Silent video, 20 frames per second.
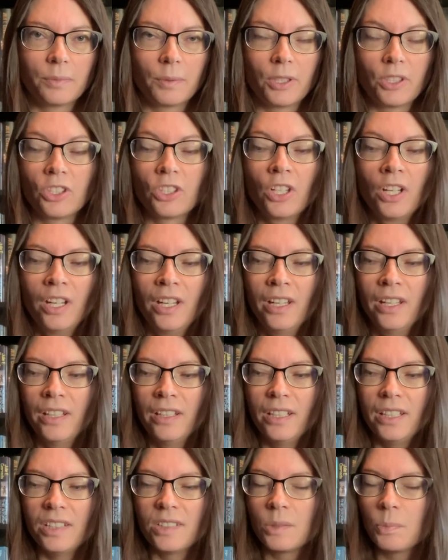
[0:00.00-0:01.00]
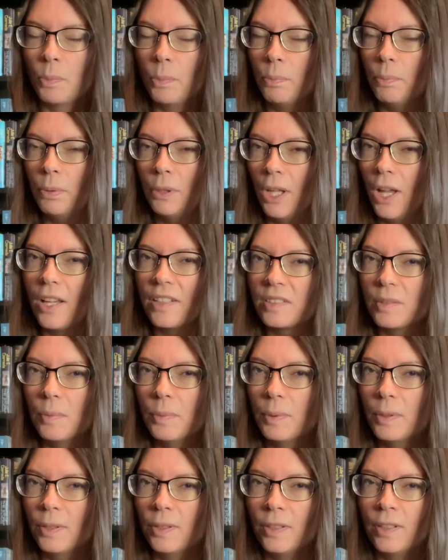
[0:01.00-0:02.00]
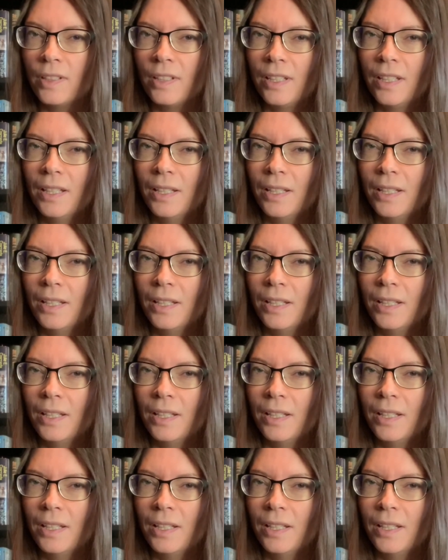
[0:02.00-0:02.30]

which is plausible,